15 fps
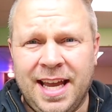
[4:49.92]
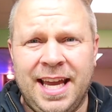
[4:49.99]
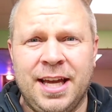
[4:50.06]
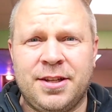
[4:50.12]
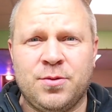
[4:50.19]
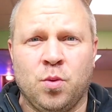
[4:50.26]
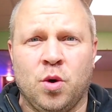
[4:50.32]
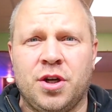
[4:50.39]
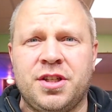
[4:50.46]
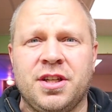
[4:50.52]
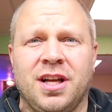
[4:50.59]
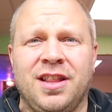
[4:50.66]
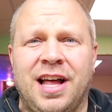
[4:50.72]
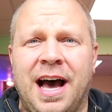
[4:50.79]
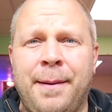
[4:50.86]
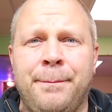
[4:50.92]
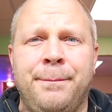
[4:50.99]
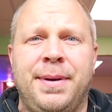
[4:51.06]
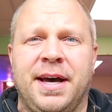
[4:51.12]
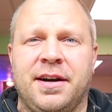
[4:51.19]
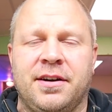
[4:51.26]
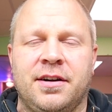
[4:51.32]
it's worked a
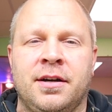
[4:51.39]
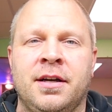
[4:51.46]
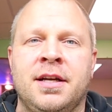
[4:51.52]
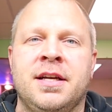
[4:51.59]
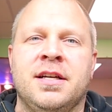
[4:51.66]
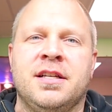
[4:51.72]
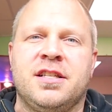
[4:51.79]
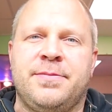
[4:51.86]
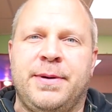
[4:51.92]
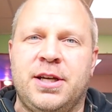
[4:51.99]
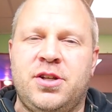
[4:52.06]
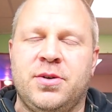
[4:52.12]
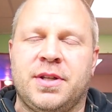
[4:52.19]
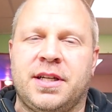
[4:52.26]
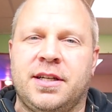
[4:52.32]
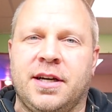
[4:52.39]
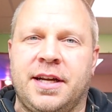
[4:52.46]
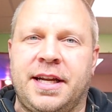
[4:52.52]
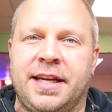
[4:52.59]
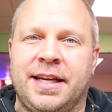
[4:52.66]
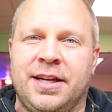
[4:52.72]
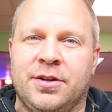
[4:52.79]
lot better, especially with the
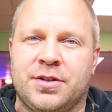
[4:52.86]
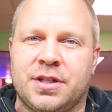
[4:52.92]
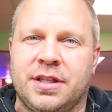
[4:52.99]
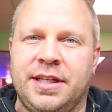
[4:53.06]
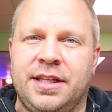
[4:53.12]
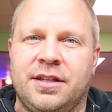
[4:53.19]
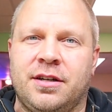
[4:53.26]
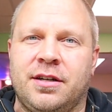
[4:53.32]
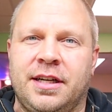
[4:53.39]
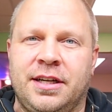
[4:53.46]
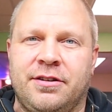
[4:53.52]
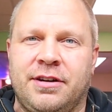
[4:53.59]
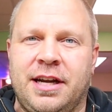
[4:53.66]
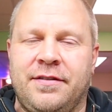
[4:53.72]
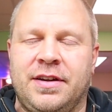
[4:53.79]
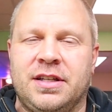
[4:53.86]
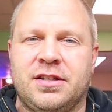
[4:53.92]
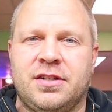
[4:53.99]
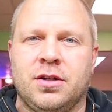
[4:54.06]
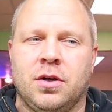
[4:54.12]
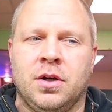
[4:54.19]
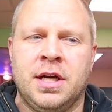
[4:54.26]
cutting. It was cleaner engraving.
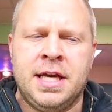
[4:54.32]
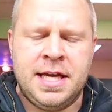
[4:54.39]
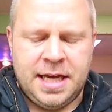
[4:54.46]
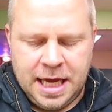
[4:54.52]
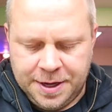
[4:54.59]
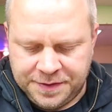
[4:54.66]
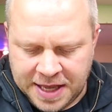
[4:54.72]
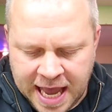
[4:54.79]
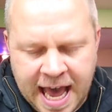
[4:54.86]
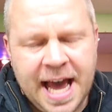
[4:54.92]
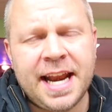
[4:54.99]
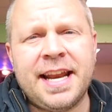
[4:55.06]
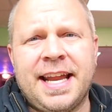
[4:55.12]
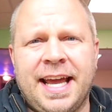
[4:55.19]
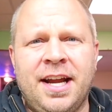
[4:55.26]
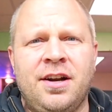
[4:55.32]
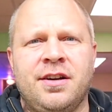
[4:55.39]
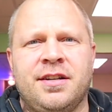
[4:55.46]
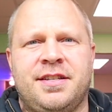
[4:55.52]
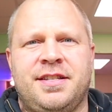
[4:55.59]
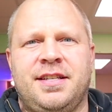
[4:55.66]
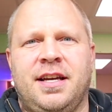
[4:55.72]
So if they had an
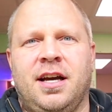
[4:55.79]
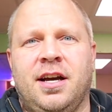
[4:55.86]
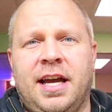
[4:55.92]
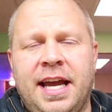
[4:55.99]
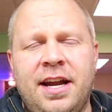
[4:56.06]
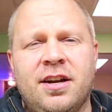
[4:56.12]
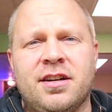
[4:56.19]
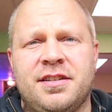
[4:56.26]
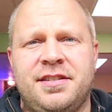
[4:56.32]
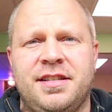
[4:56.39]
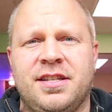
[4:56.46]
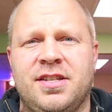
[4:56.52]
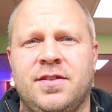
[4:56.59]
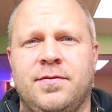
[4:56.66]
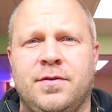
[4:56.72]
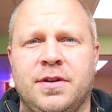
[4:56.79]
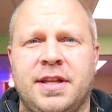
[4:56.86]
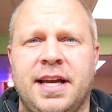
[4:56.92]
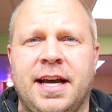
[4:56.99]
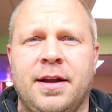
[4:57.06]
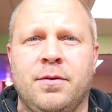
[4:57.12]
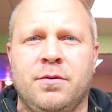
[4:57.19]
air, uh, air assist for
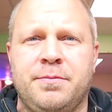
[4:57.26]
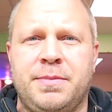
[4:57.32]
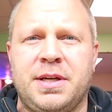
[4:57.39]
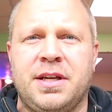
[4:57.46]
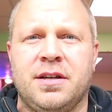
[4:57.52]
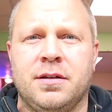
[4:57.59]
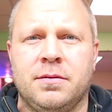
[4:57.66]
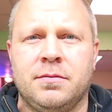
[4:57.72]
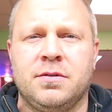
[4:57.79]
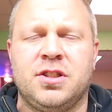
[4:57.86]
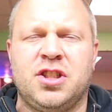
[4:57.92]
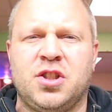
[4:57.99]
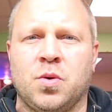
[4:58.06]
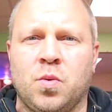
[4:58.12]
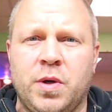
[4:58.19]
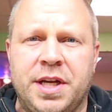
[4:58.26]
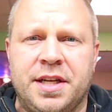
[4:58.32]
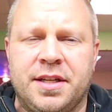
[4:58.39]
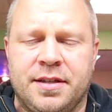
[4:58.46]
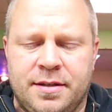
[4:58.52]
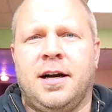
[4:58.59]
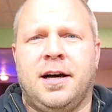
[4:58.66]
that, would be
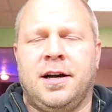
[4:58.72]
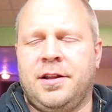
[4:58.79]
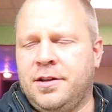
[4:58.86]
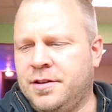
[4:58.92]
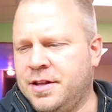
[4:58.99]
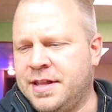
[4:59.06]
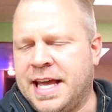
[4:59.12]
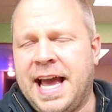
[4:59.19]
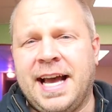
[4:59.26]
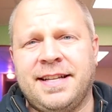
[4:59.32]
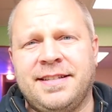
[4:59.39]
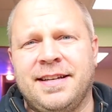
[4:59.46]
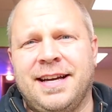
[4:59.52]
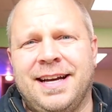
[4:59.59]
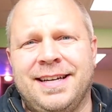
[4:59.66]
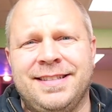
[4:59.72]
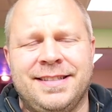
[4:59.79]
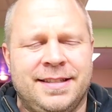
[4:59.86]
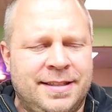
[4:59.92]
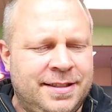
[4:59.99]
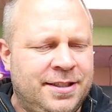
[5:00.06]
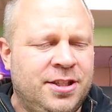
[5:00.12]
sweet. Other than that,
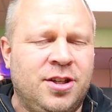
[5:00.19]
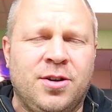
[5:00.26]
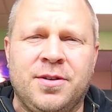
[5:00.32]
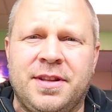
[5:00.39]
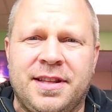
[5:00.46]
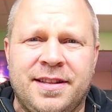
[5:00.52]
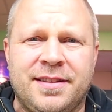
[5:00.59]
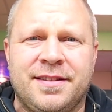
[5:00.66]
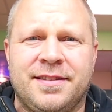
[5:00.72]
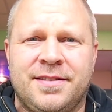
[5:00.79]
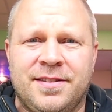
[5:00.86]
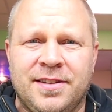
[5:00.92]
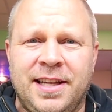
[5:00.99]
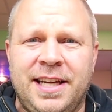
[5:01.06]
you know, the